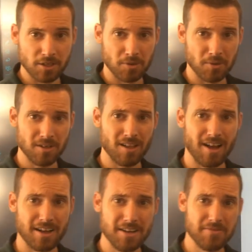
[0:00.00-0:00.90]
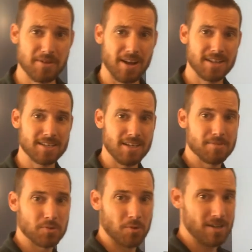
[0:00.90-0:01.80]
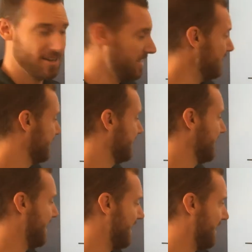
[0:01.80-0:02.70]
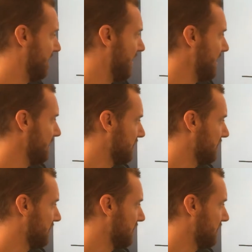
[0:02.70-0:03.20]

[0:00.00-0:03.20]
Well, I know 9 times 1 is 9, right?